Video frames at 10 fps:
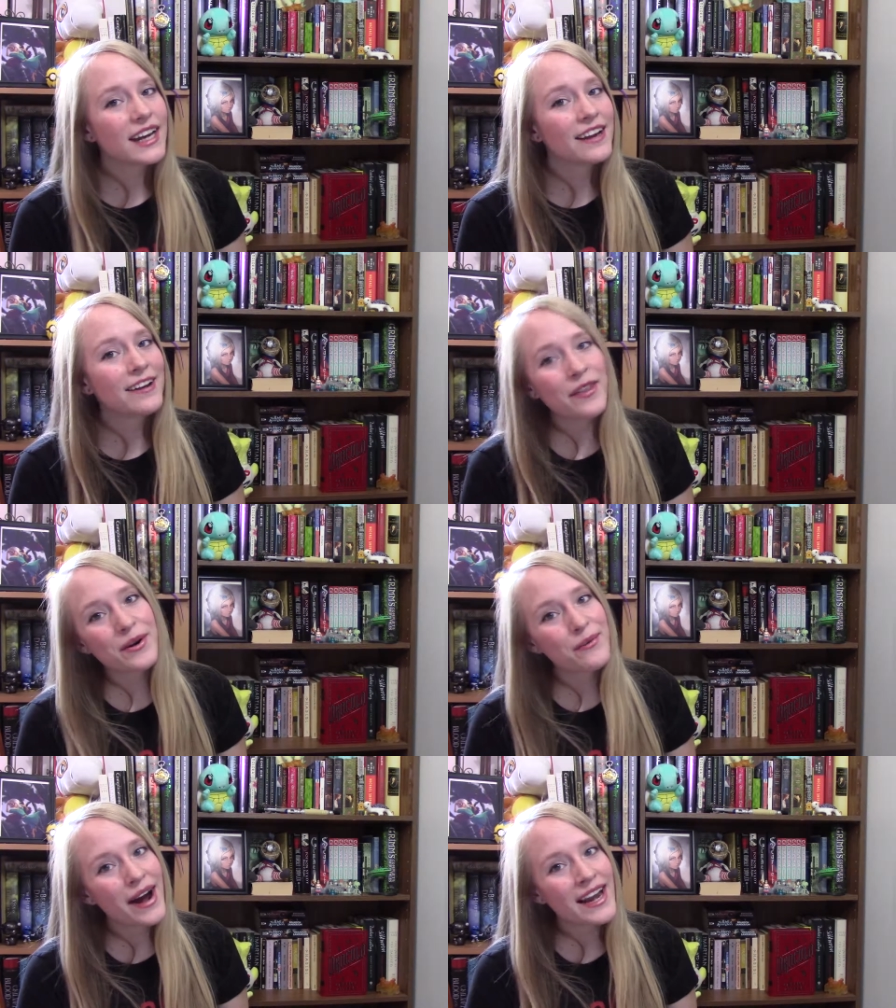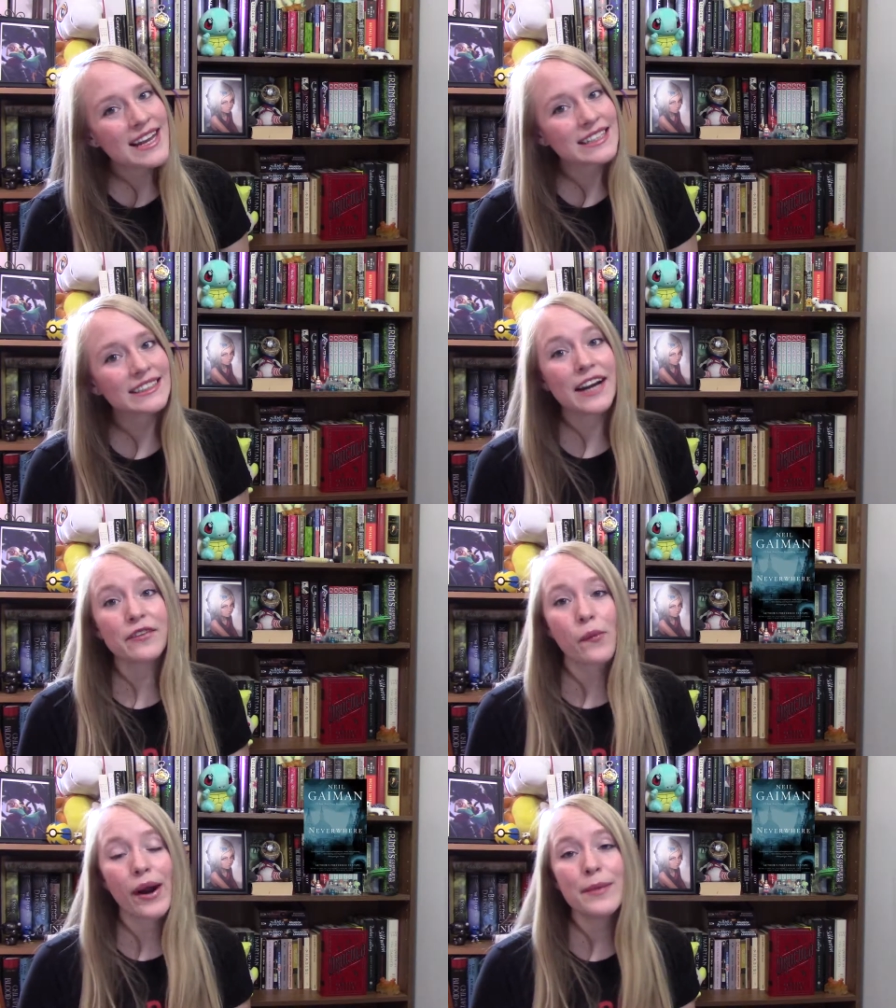Another one is
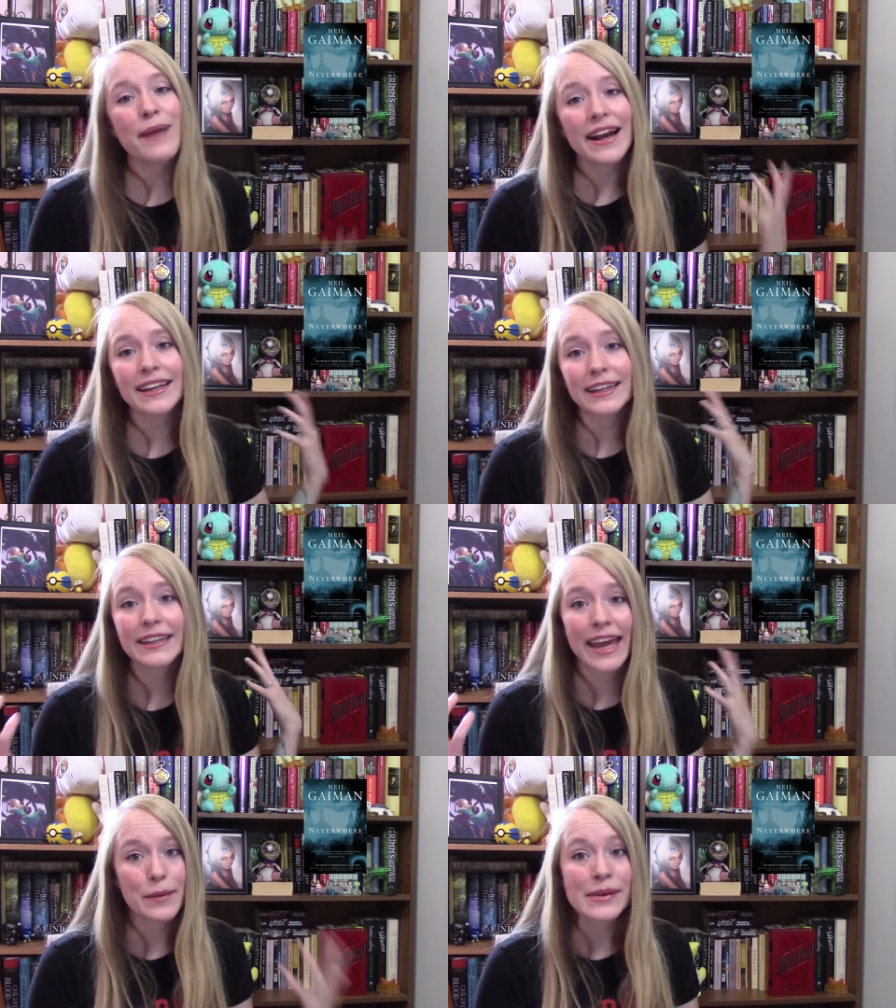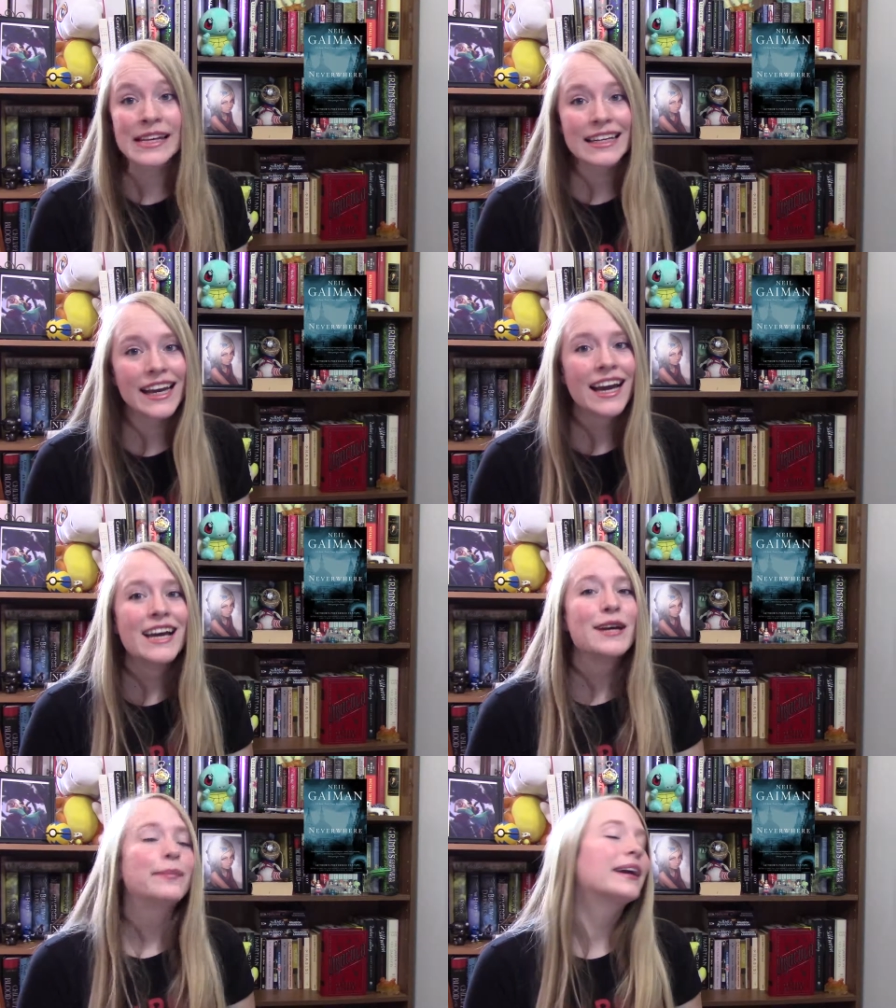Neverwhere by Neil Gaiman
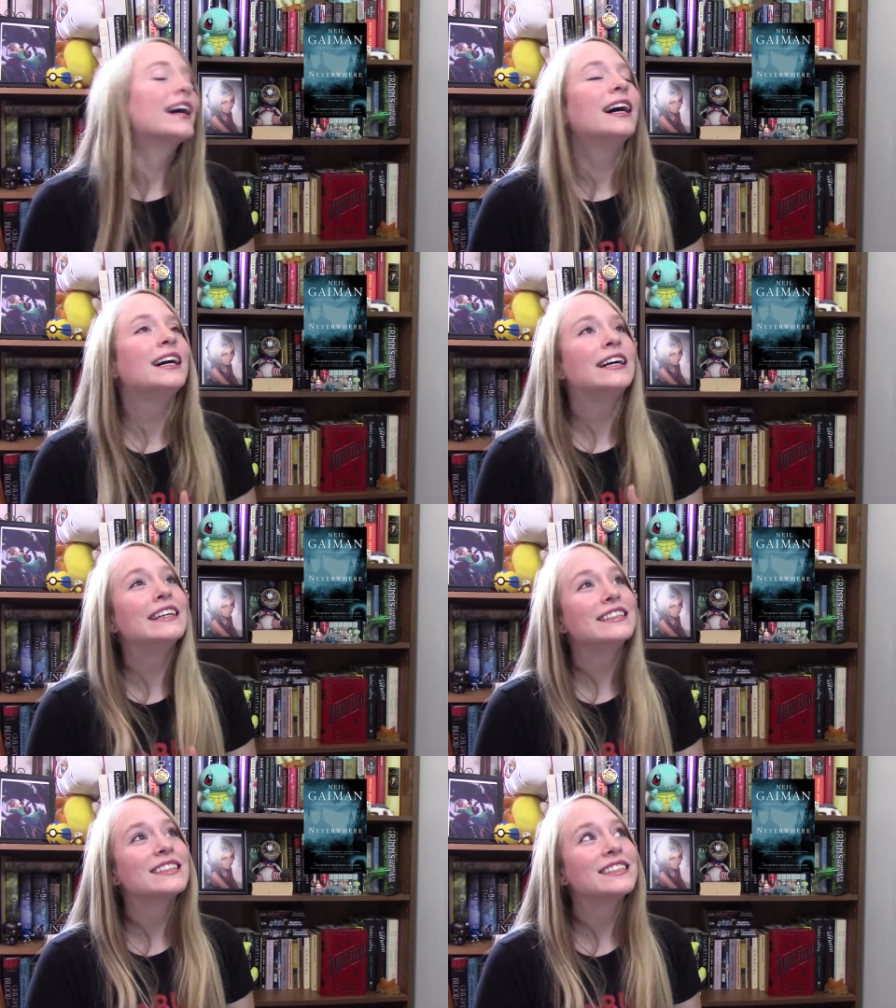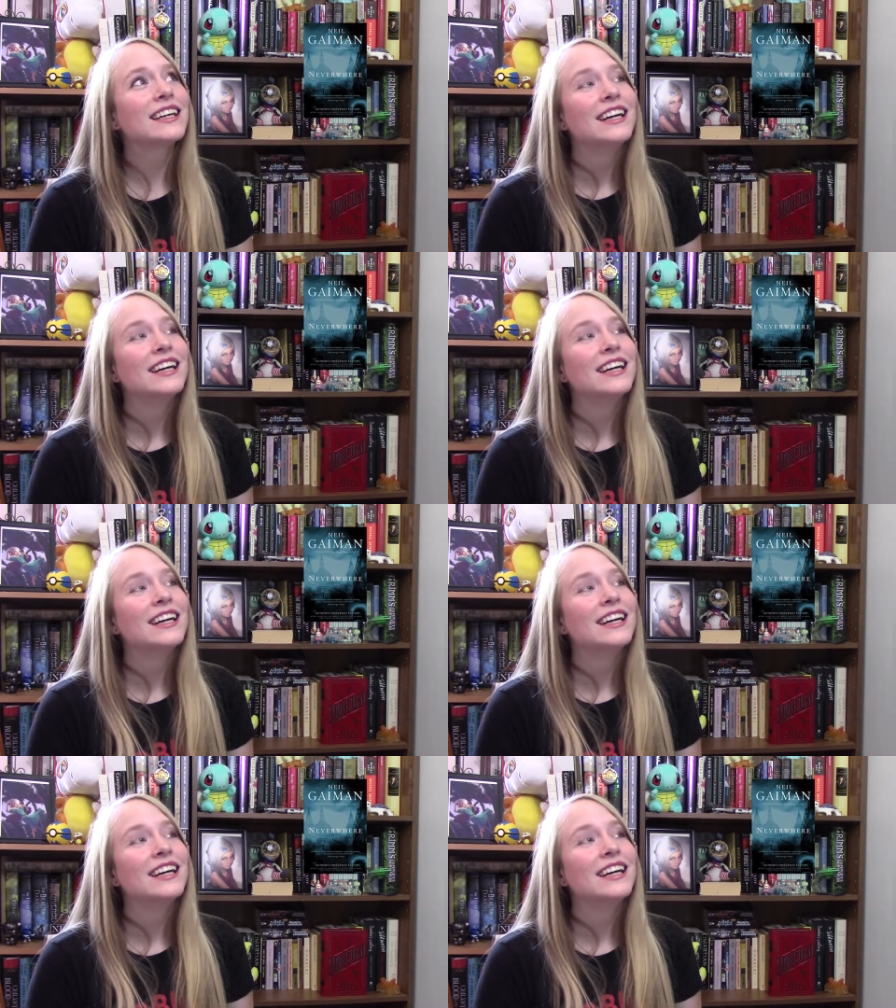because